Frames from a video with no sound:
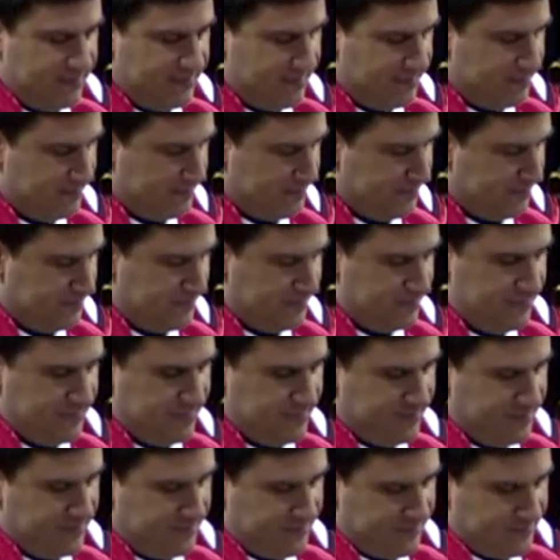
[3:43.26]

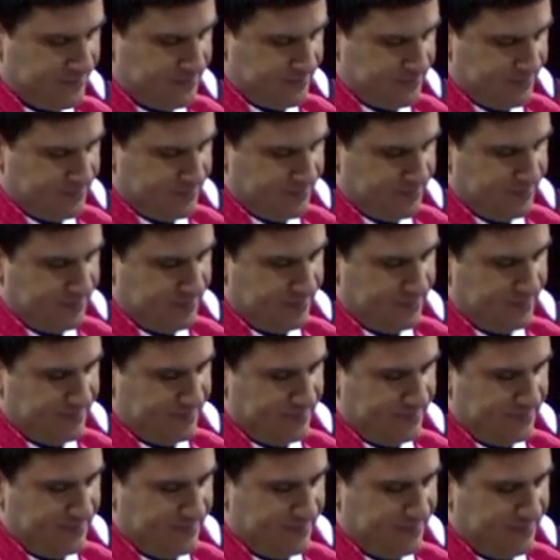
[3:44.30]

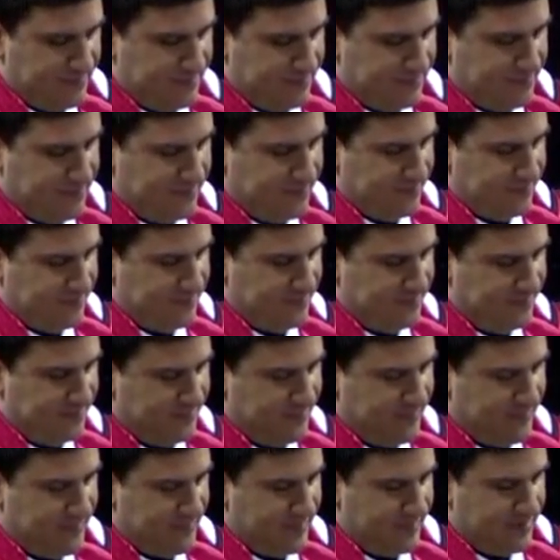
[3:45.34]

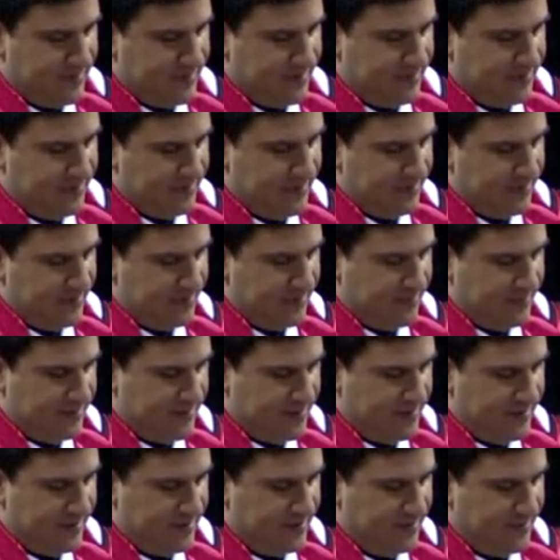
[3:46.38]

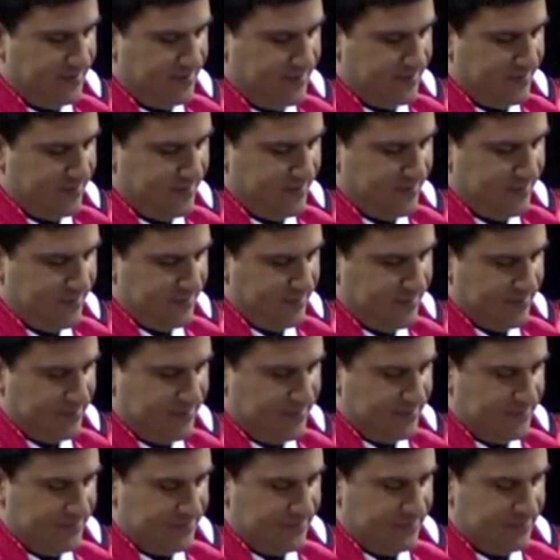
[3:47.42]

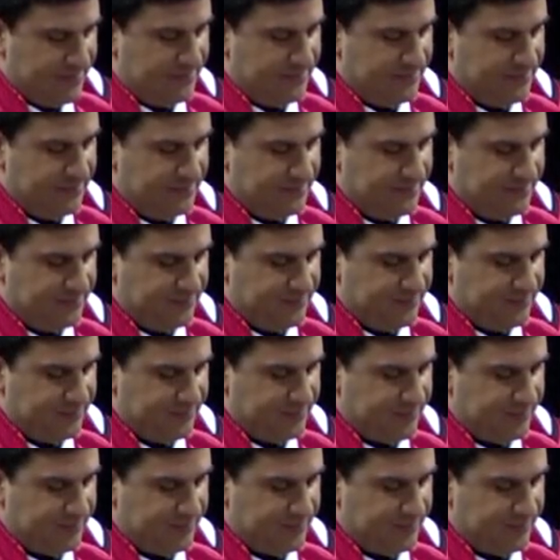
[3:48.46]
The person shown says nothing.